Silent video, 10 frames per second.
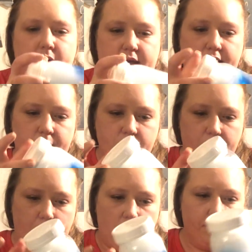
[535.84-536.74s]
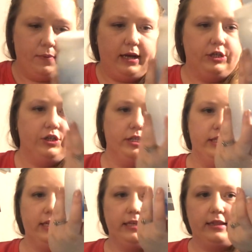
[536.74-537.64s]
get them to pop, as you can
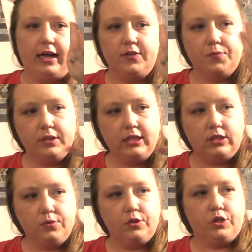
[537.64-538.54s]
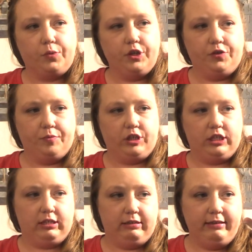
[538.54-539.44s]
see, that's what they do in your wash
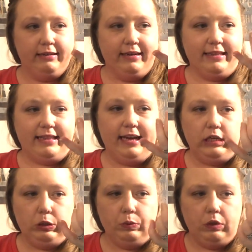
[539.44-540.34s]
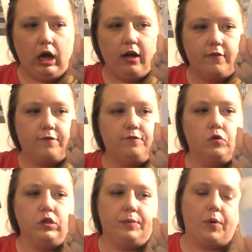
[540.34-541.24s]
machine. They do not
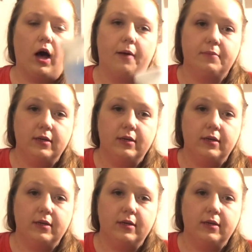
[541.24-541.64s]
fully pop.